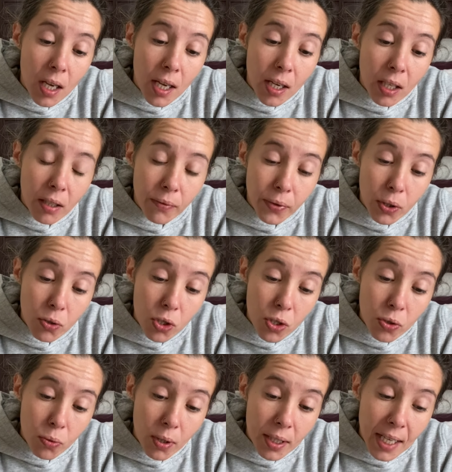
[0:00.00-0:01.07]
confusions,
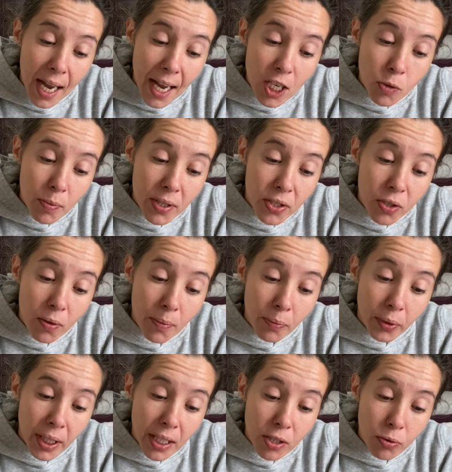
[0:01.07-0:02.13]
or attachments so it
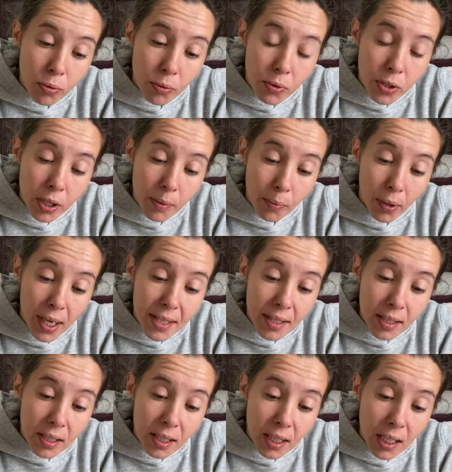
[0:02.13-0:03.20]
bleeds through into the
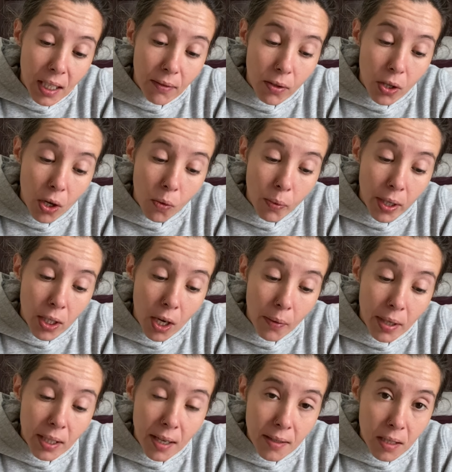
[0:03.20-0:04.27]
present, even though we know
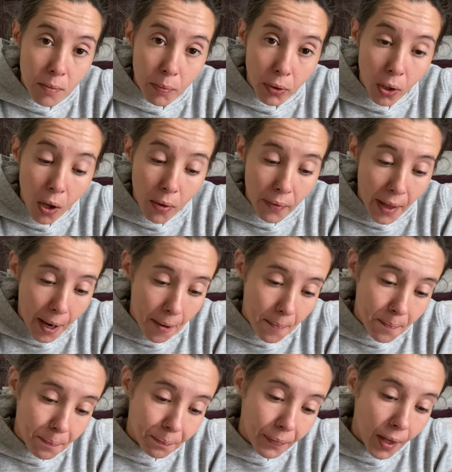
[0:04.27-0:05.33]
it doesn't belong there.
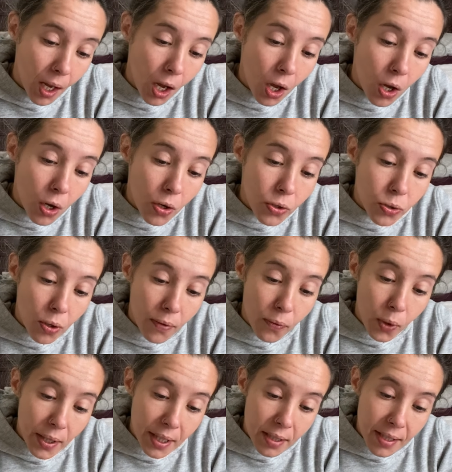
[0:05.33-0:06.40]
To
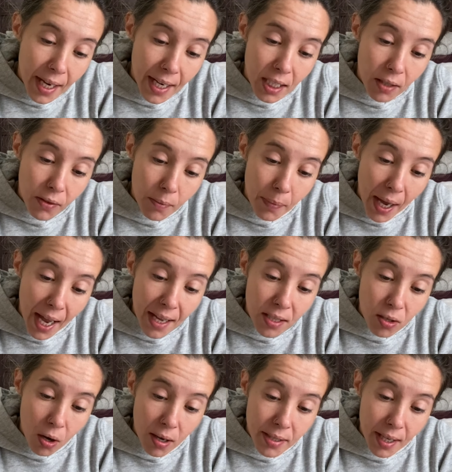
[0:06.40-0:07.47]
avoid the taint of the past
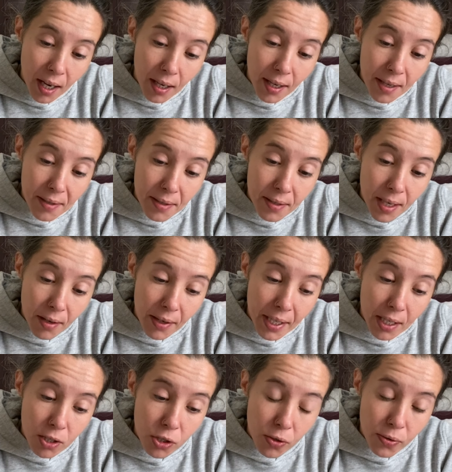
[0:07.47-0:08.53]
causing unnecessary
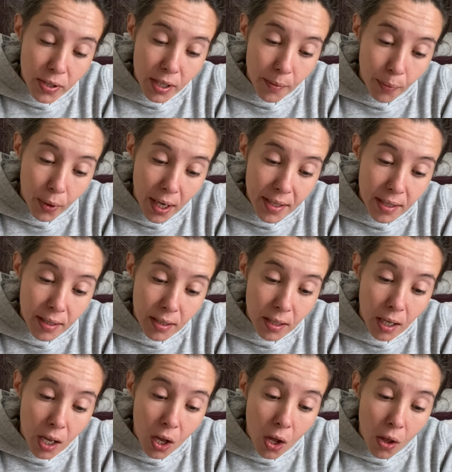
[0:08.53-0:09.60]
issues in the present,
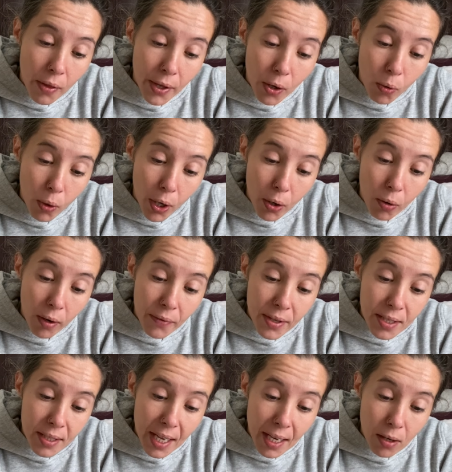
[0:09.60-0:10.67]
the oracle of the
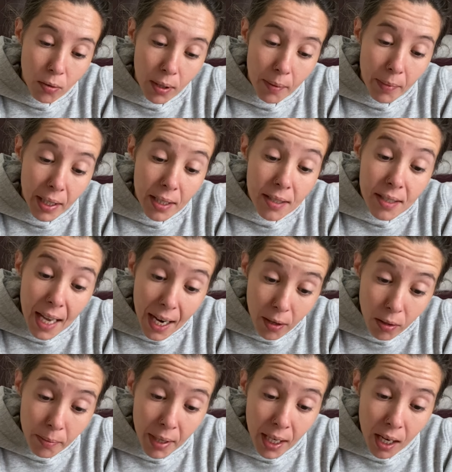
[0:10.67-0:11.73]
sacrament,
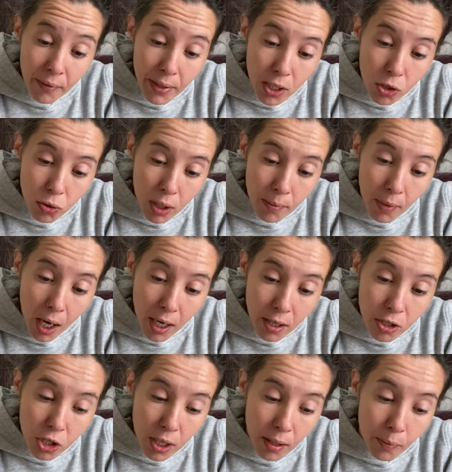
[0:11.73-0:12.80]
sacrament of extreme
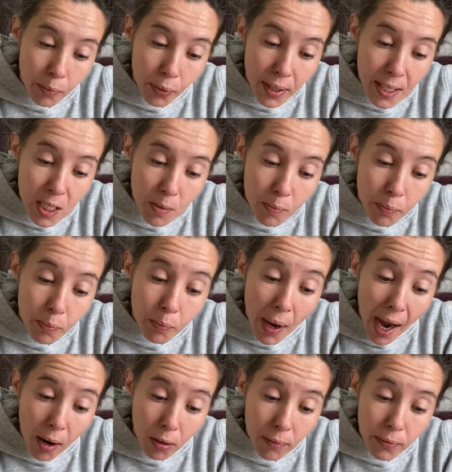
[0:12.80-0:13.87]
unction brings
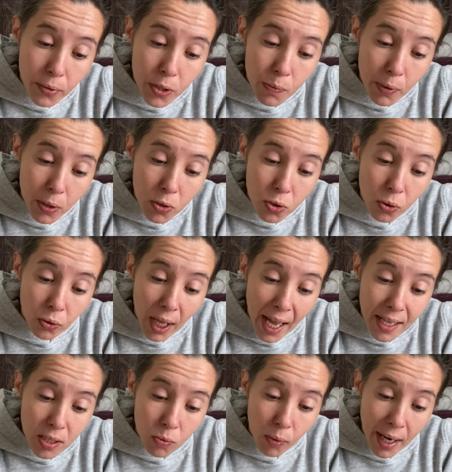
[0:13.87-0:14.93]
powerful spiritual
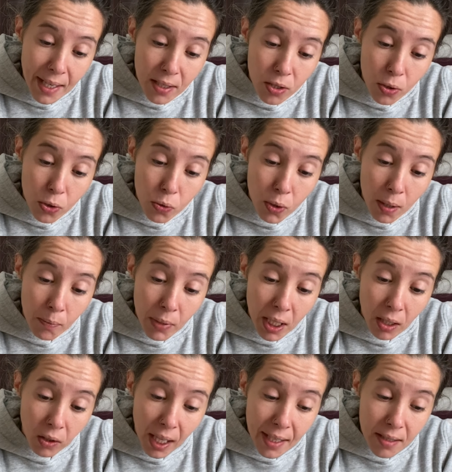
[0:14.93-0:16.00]
last rites so you can be
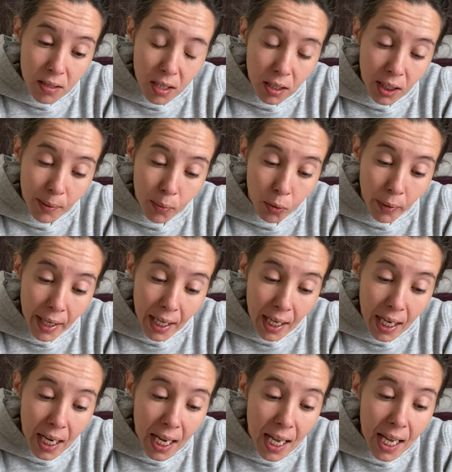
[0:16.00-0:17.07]
cleansed and
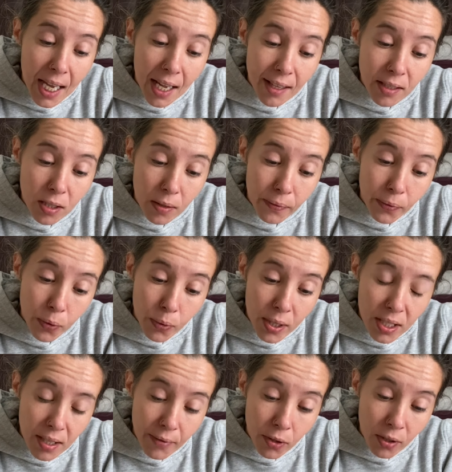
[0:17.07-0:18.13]
liberated into the
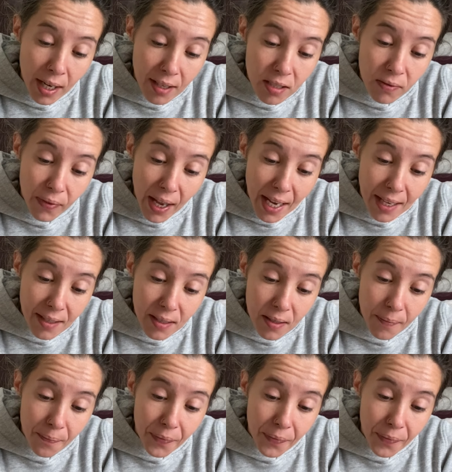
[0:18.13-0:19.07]
fullness of your next phase.